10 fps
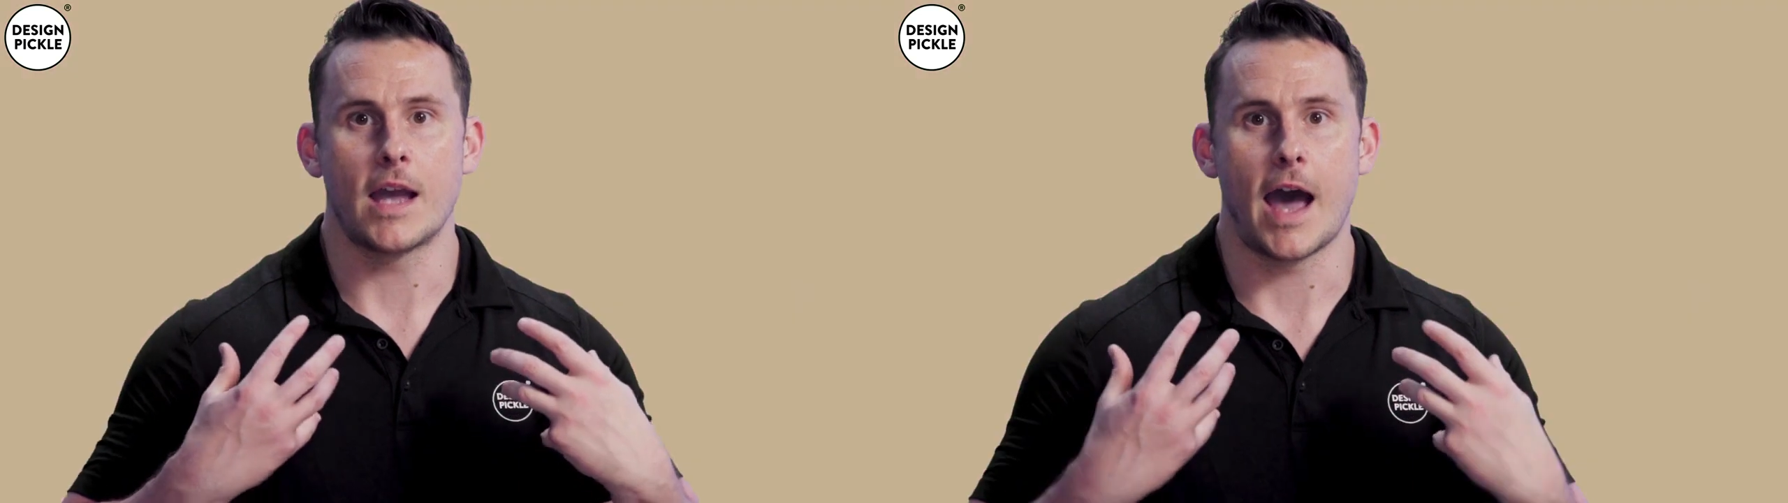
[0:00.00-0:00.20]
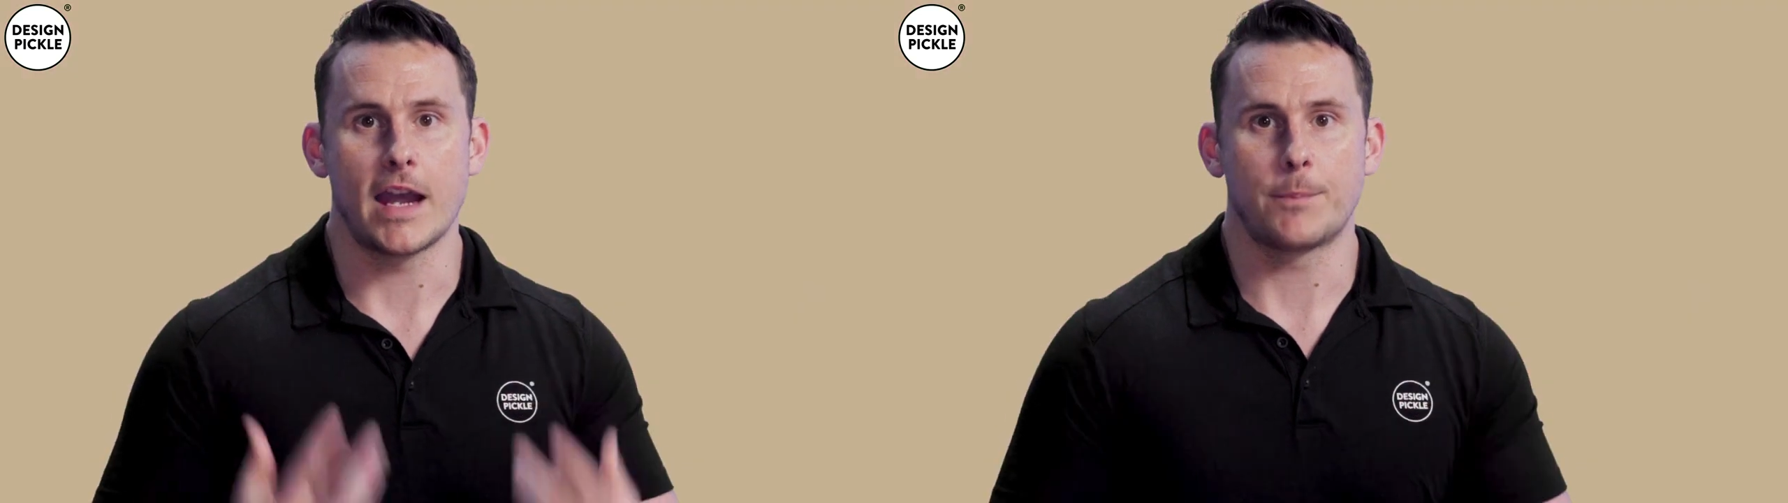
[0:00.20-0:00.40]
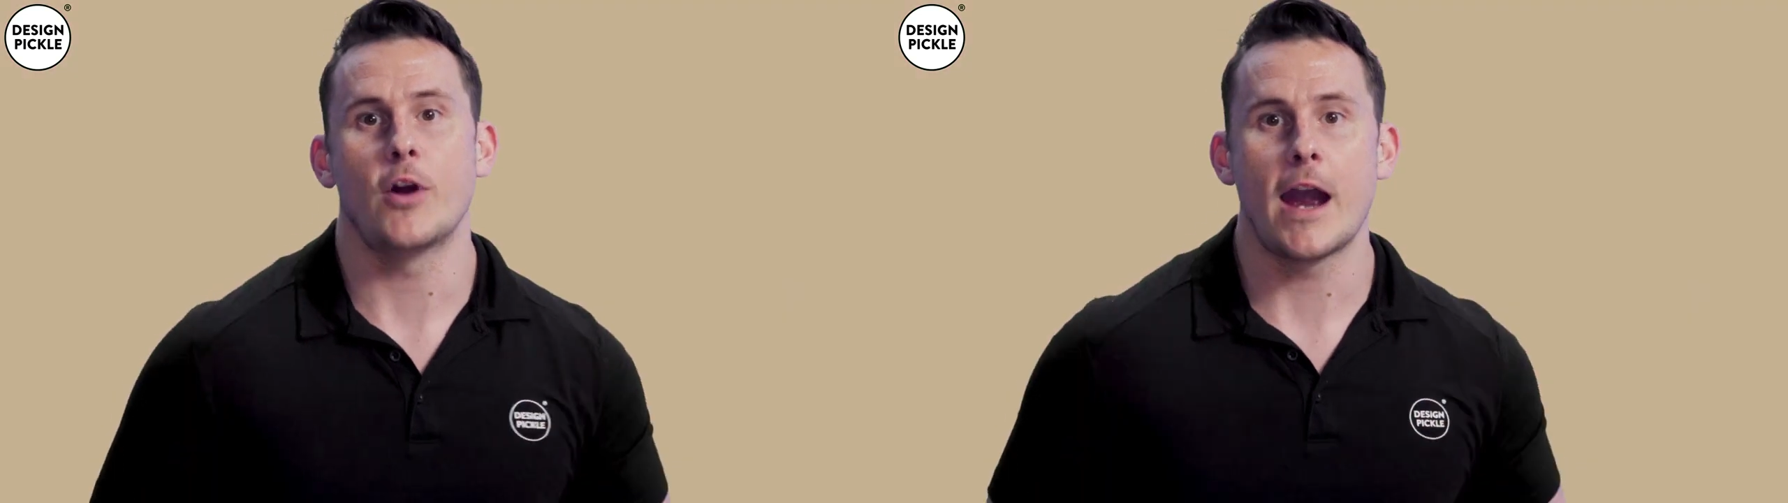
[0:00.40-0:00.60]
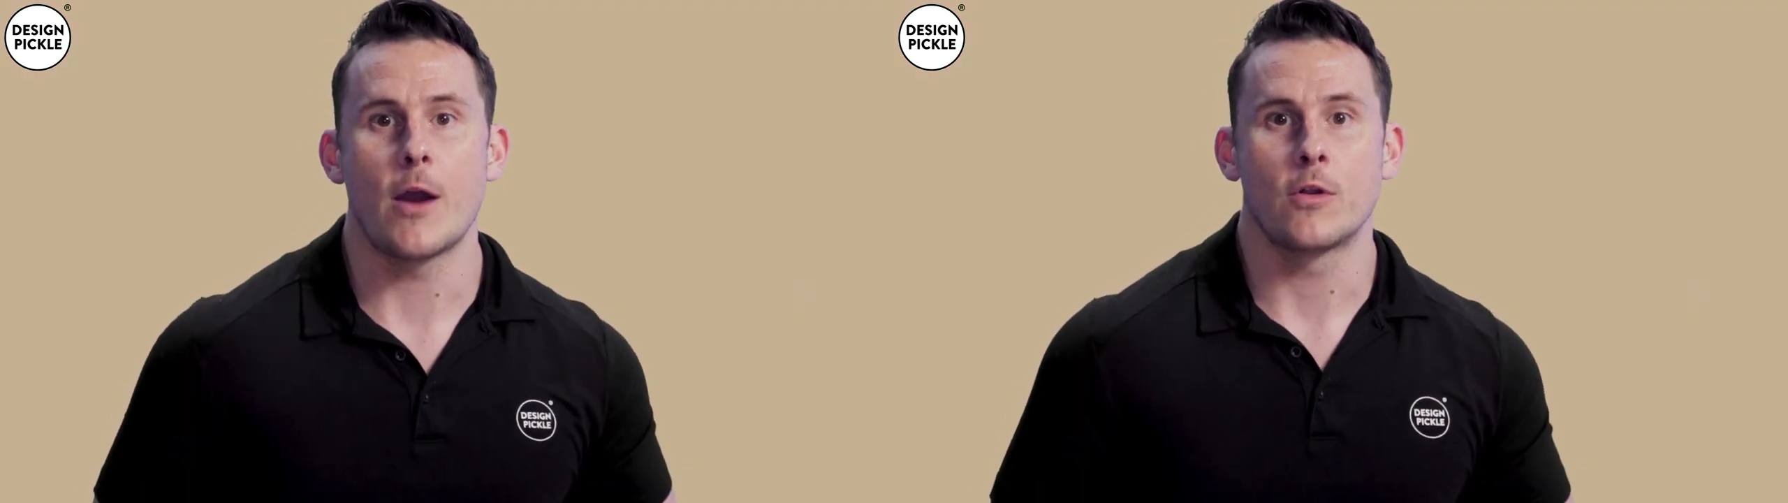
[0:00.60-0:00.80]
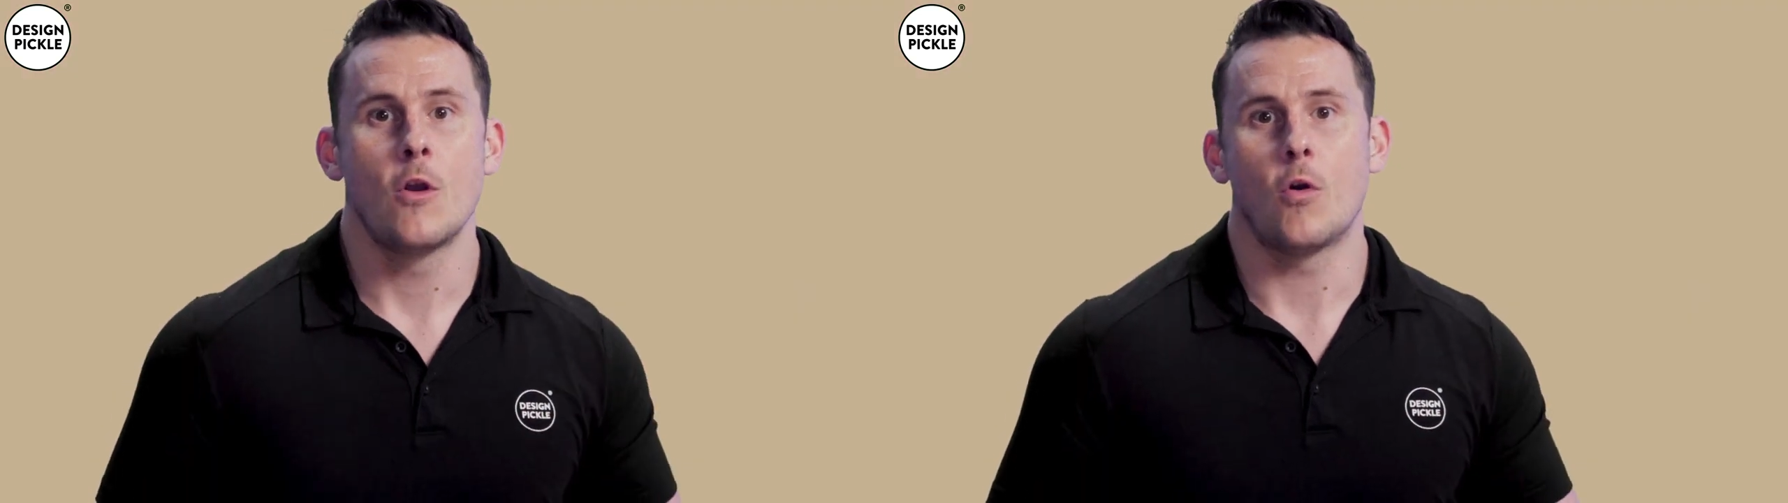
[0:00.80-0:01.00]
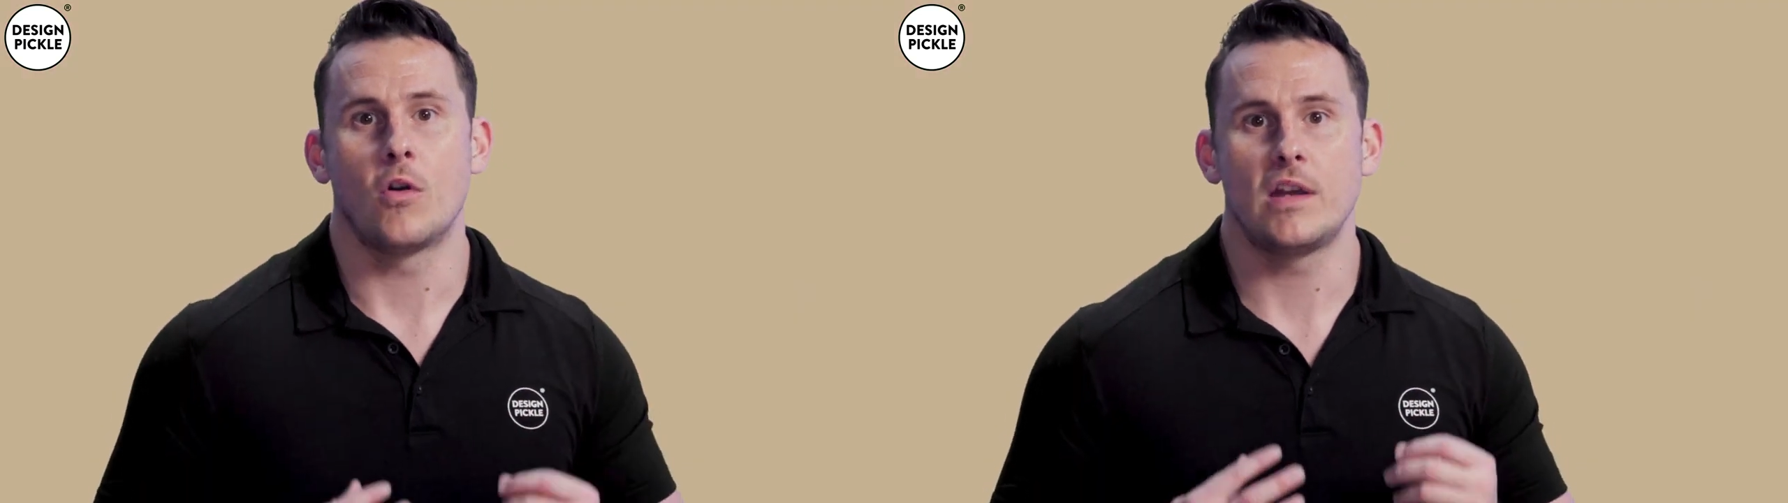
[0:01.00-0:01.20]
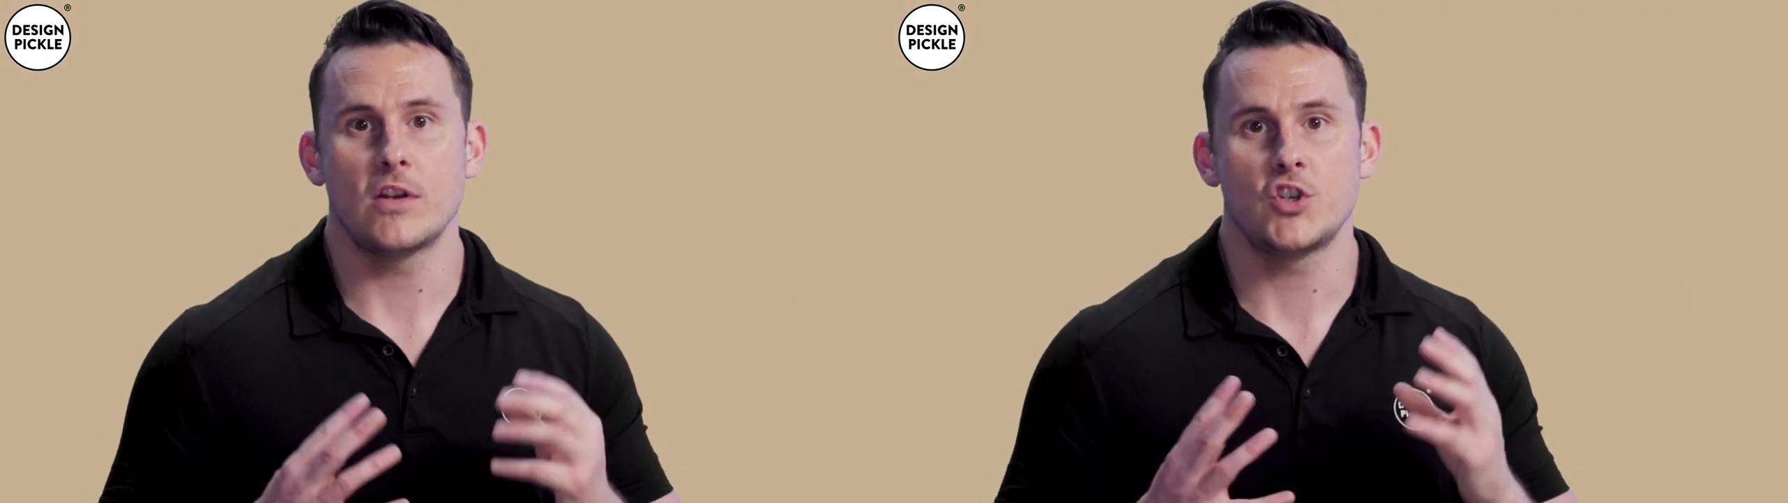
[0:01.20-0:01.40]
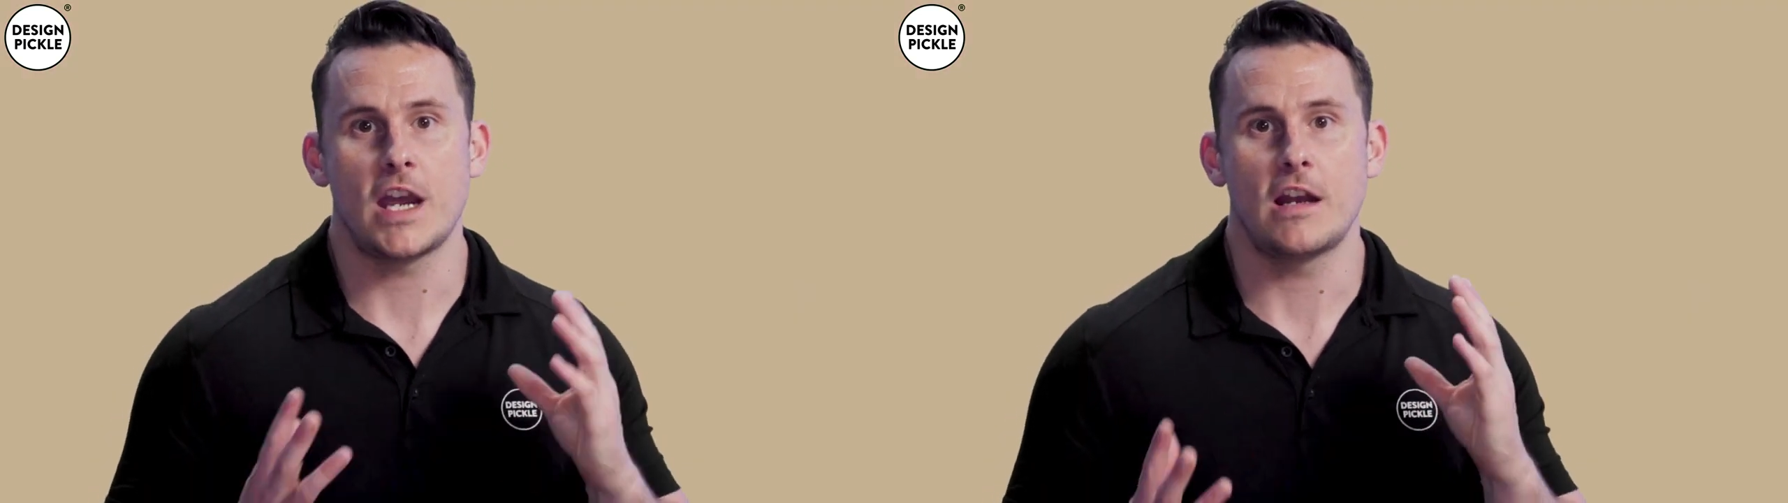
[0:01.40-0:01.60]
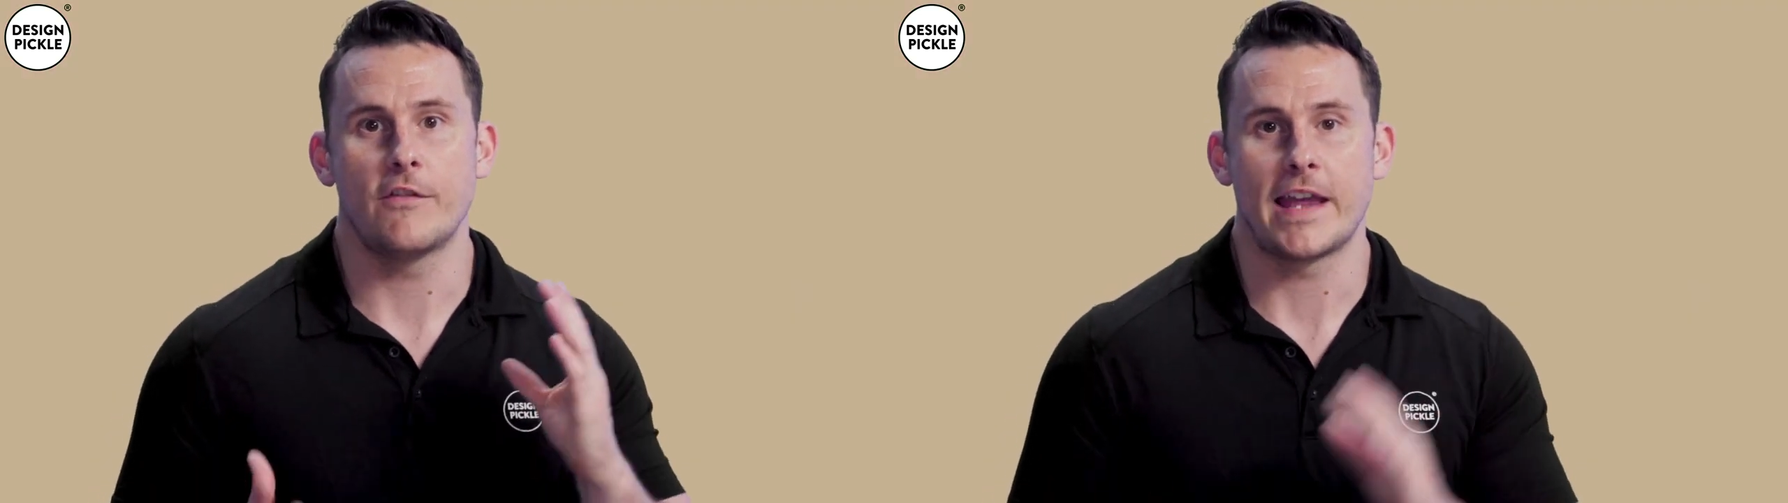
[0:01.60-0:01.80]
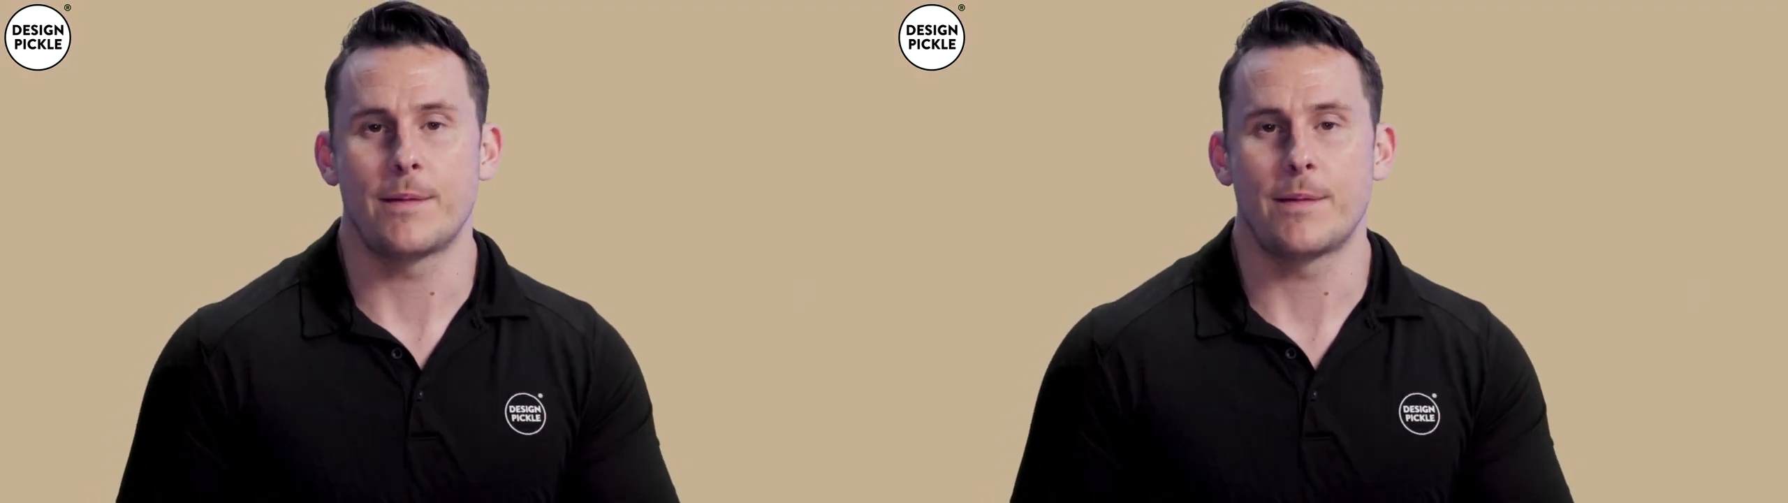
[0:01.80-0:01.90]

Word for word: kayak brown, or even a shade of like,